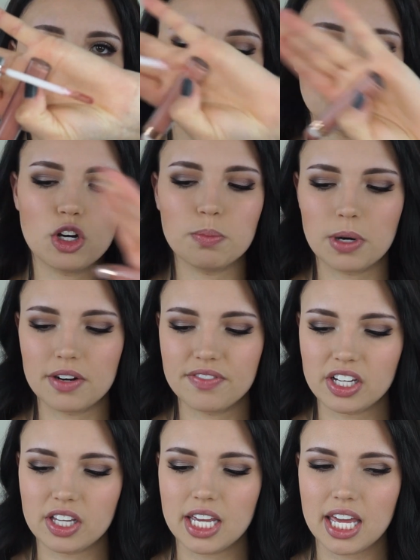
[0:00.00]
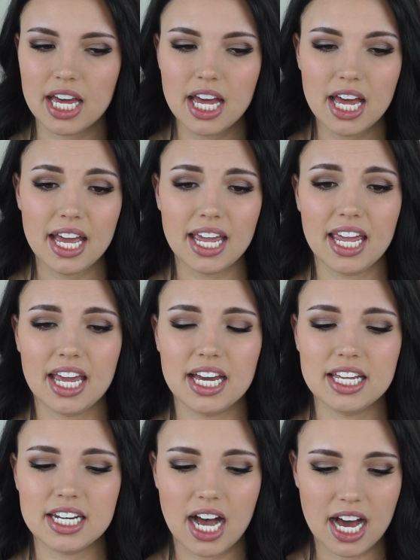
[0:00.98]
on so perfectly,
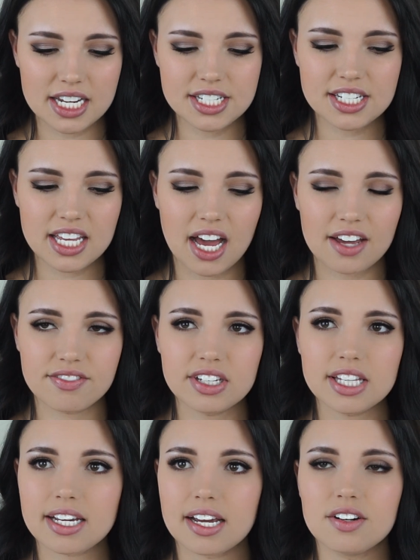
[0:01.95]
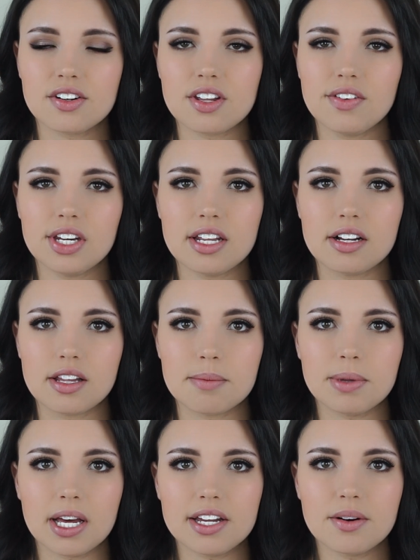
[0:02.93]
and honestly, I feel like I don't even need a
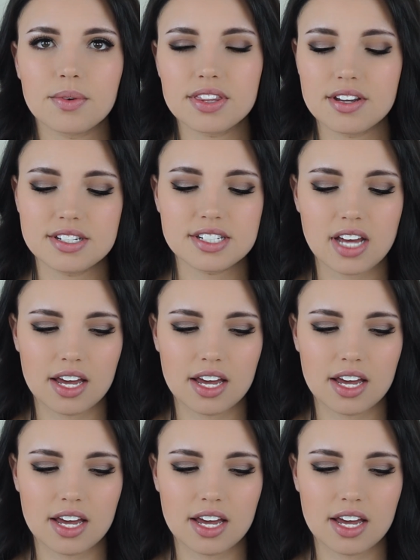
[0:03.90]
lip liner with this.